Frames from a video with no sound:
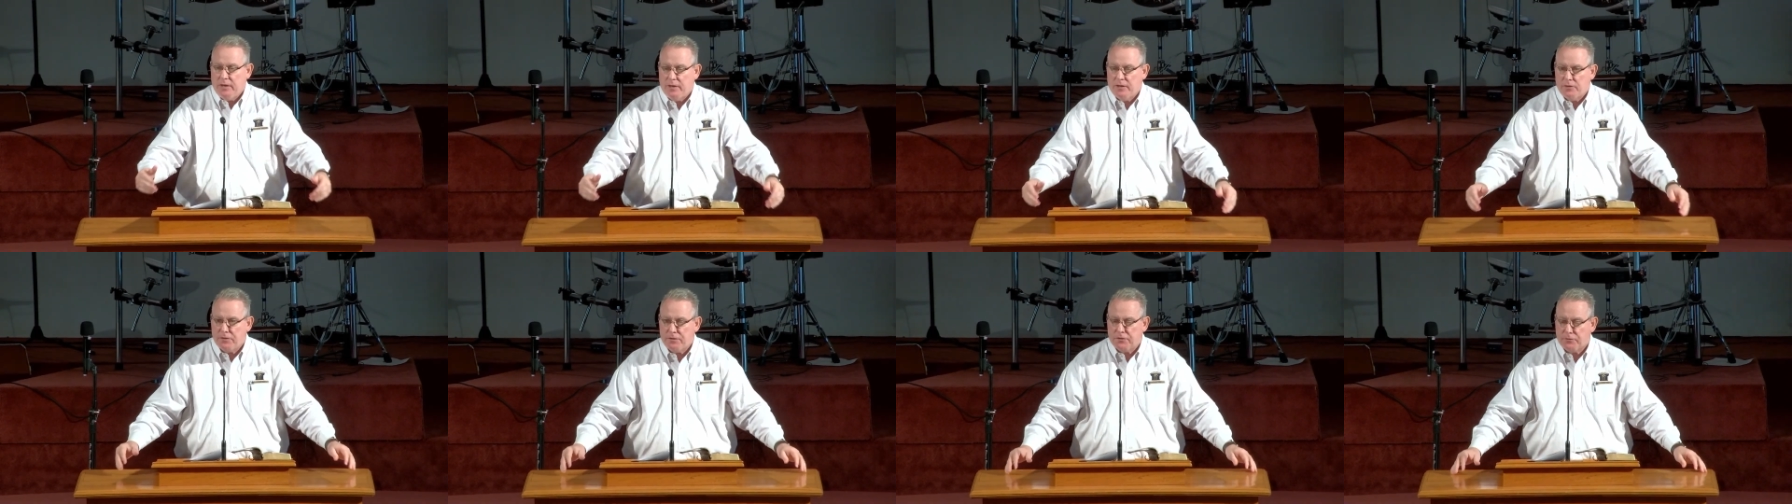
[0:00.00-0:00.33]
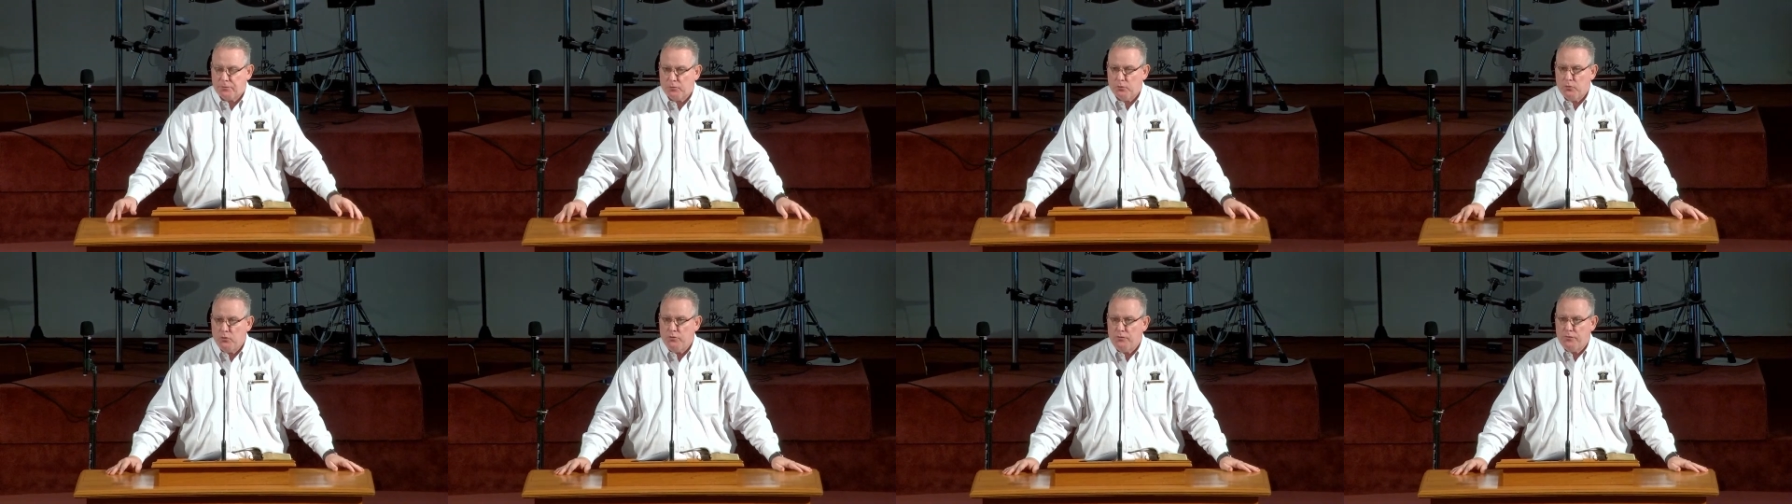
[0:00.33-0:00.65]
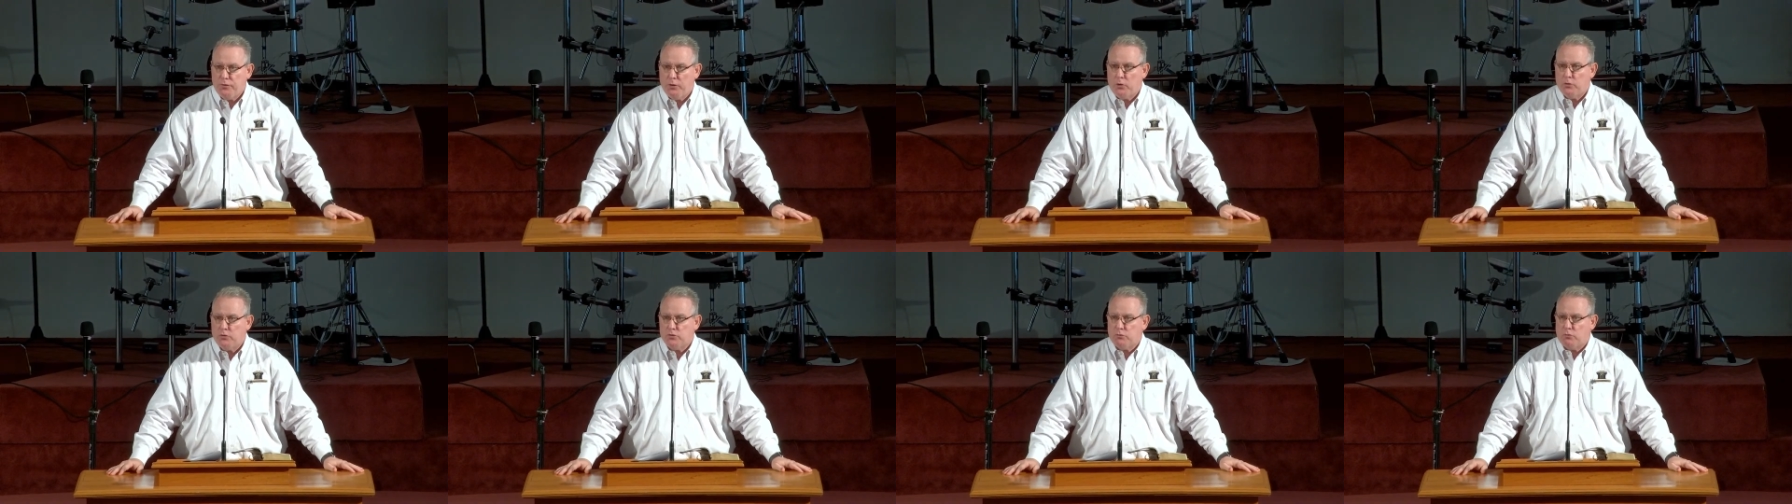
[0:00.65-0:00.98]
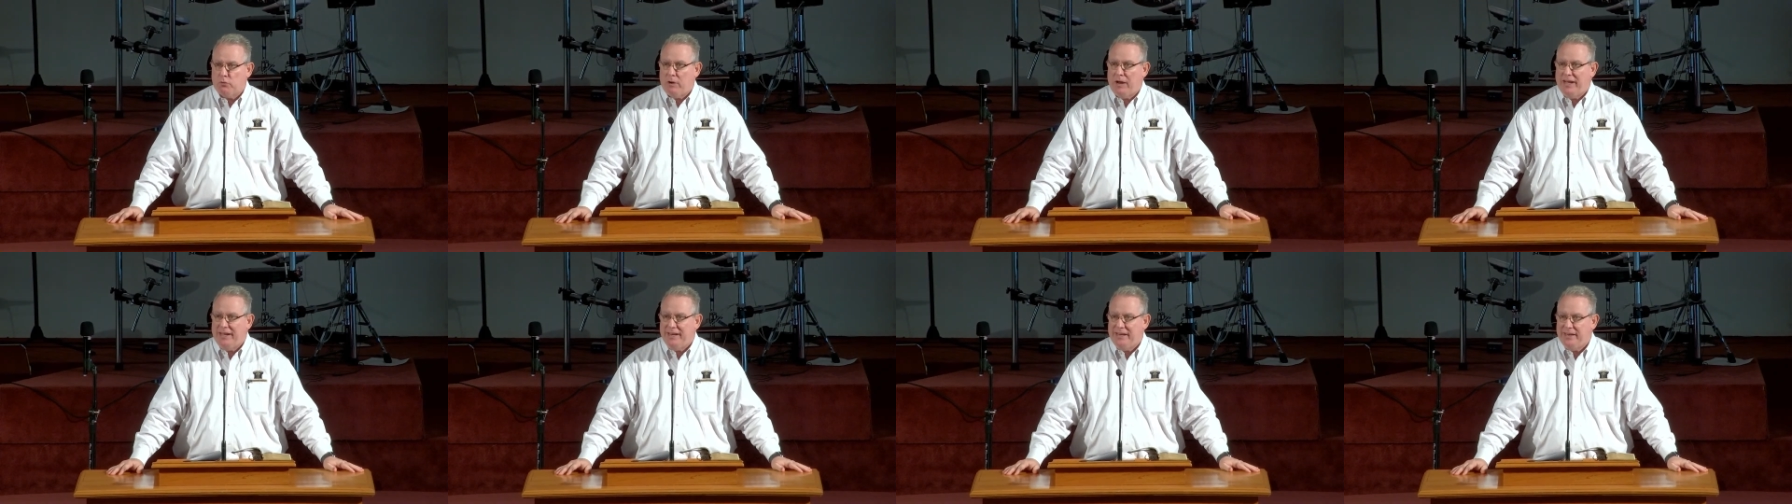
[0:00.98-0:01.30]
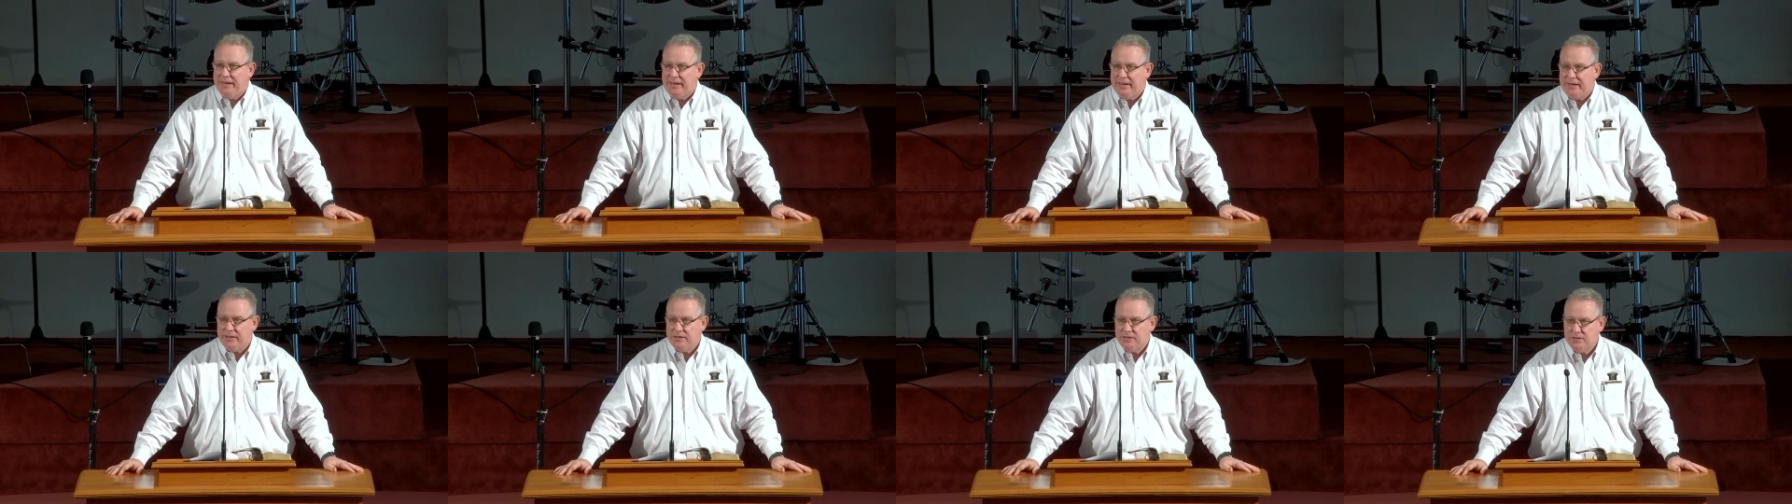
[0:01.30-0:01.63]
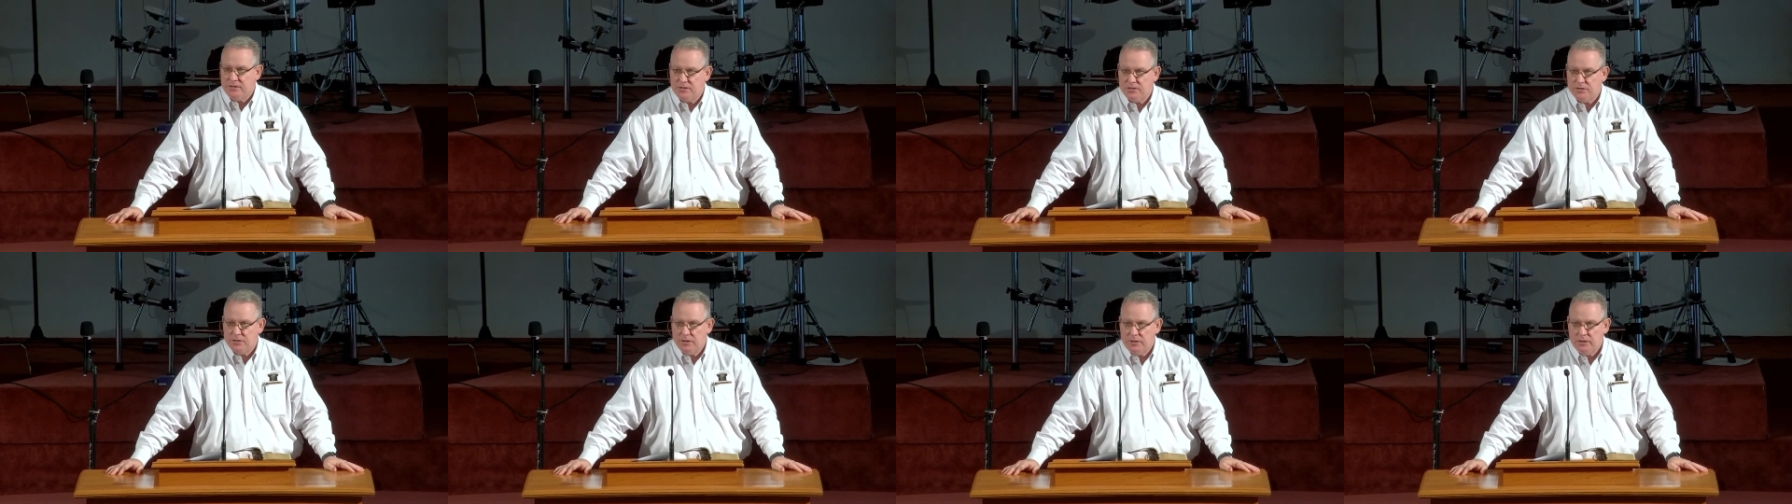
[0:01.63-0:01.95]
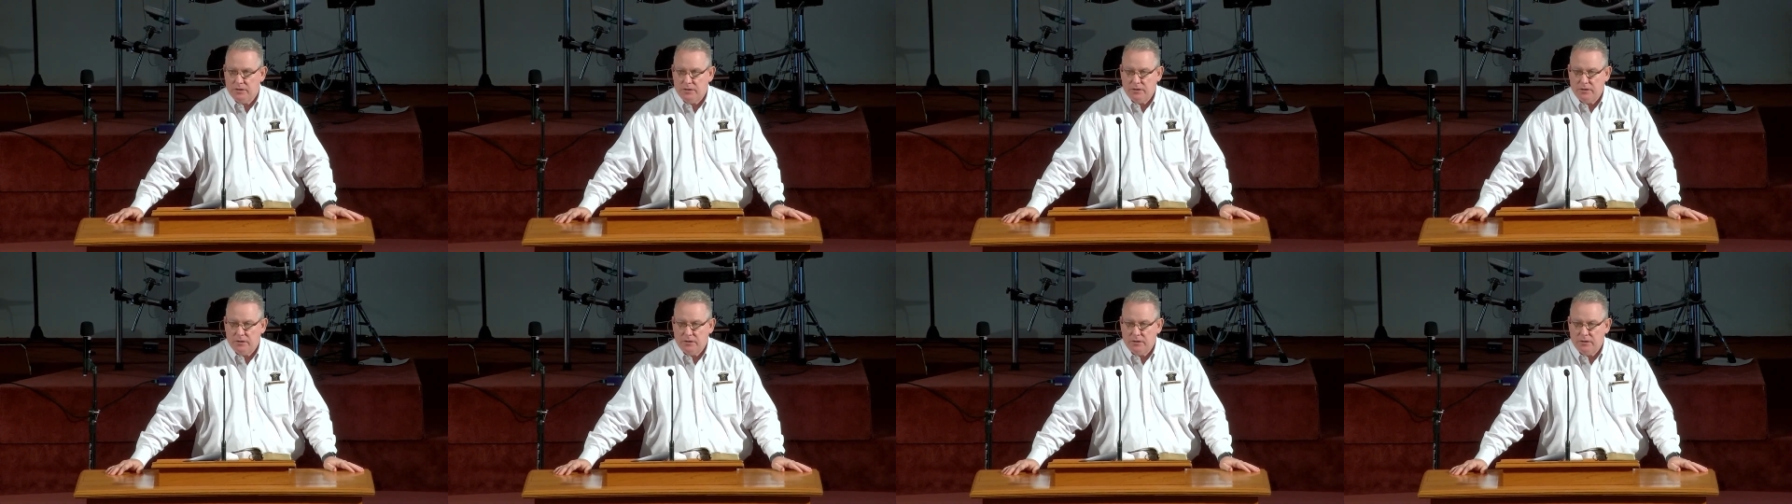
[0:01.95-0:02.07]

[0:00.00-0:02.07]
through those writings